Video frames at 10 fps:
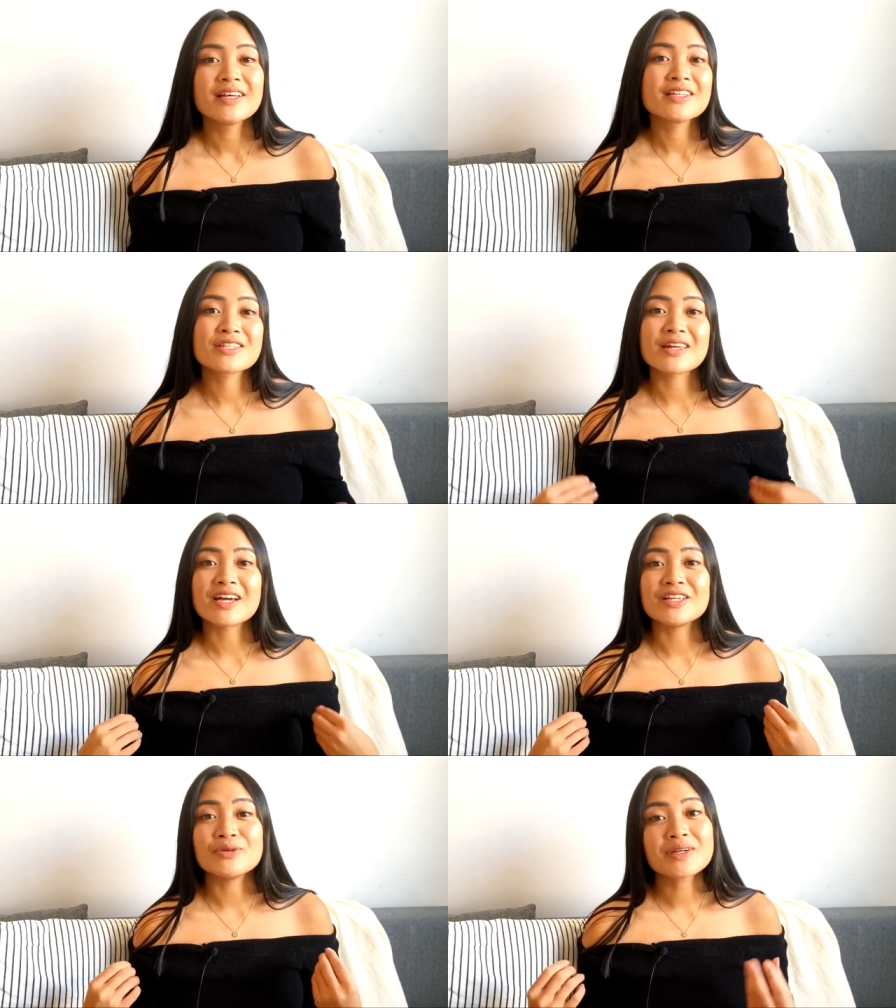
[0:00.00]
so
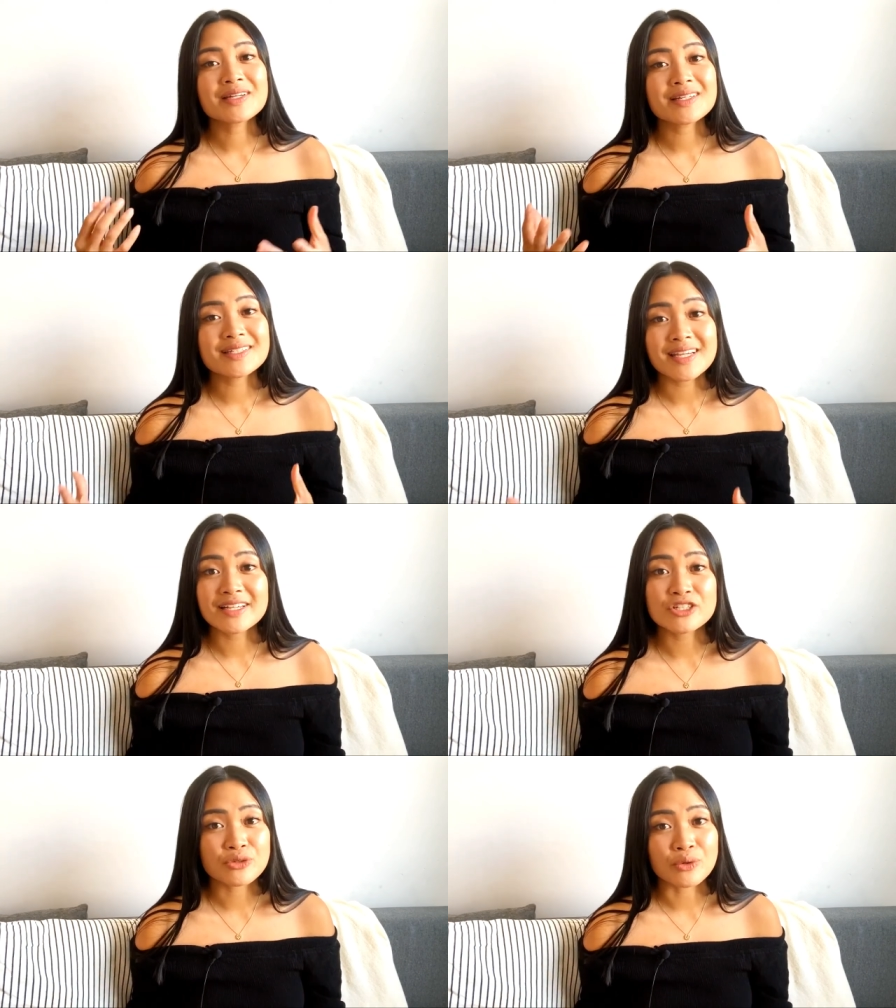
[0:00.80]
that you can
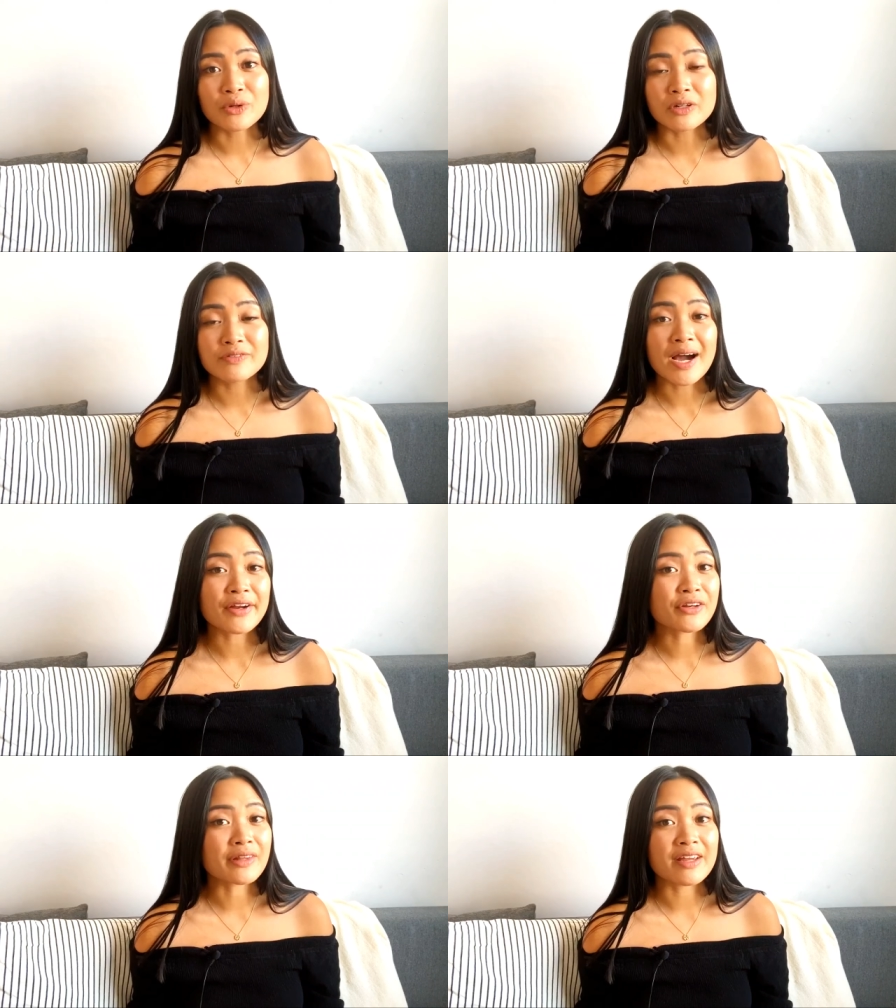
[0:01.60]
take control of how
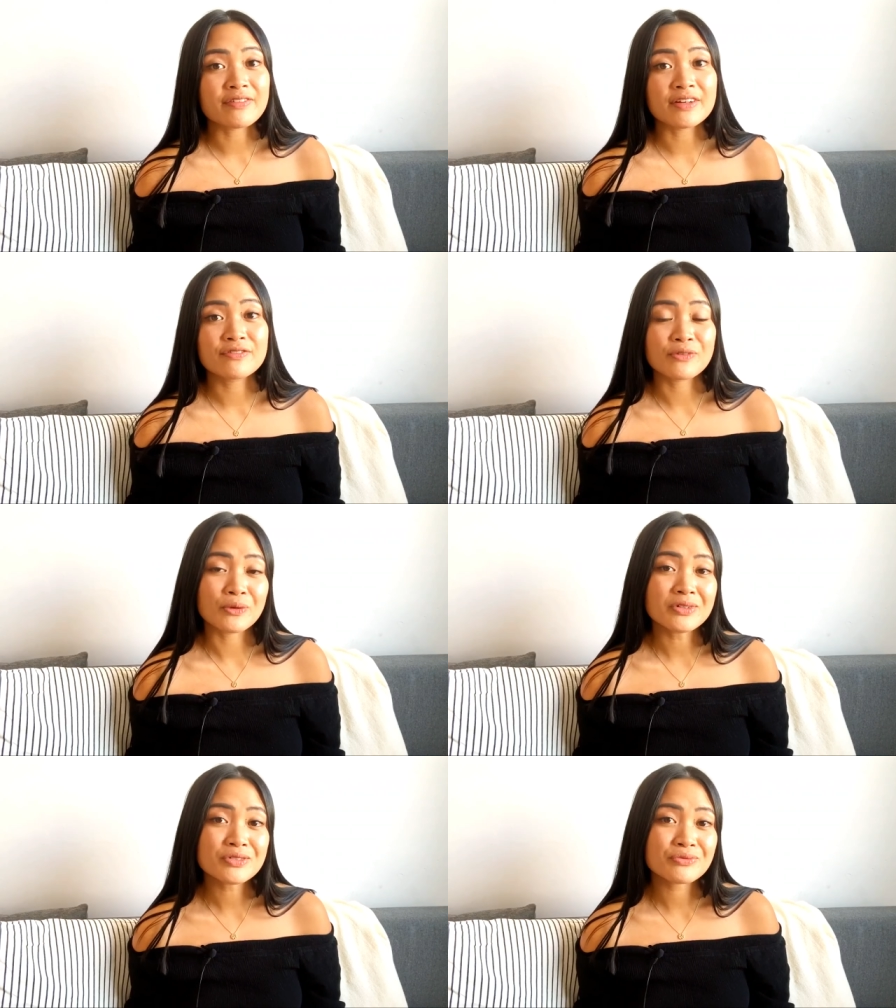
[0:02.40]
your life
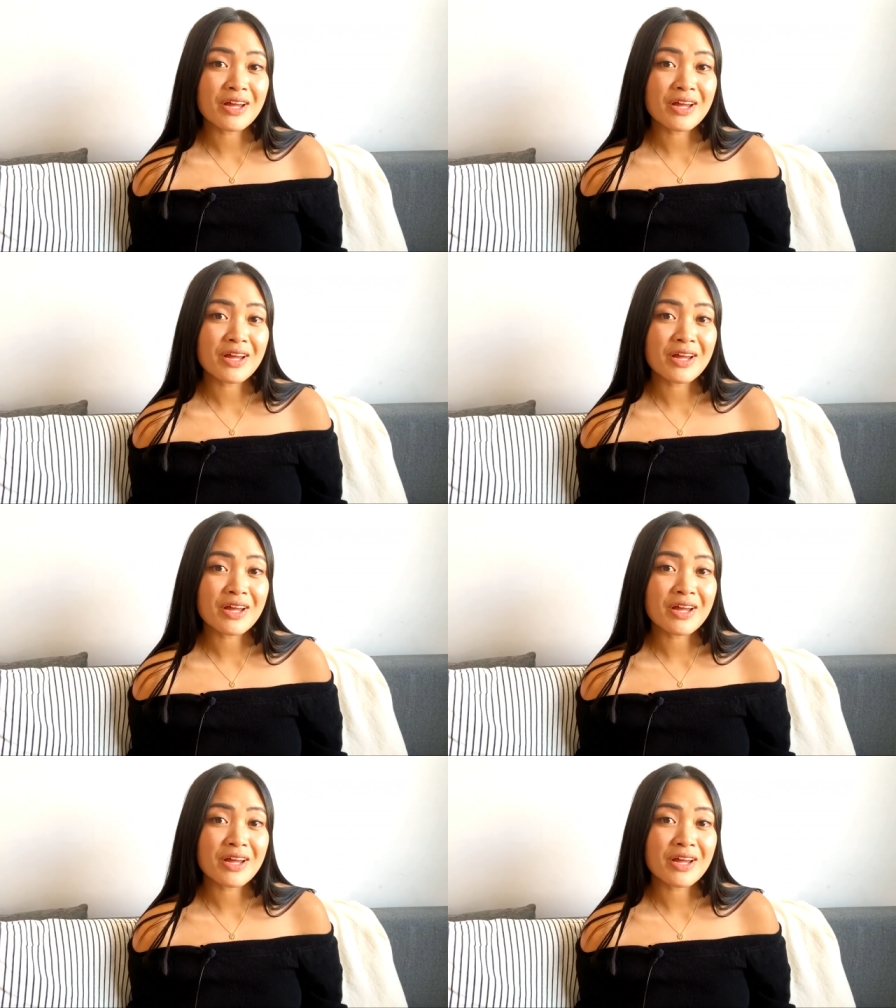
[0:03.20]
unfolds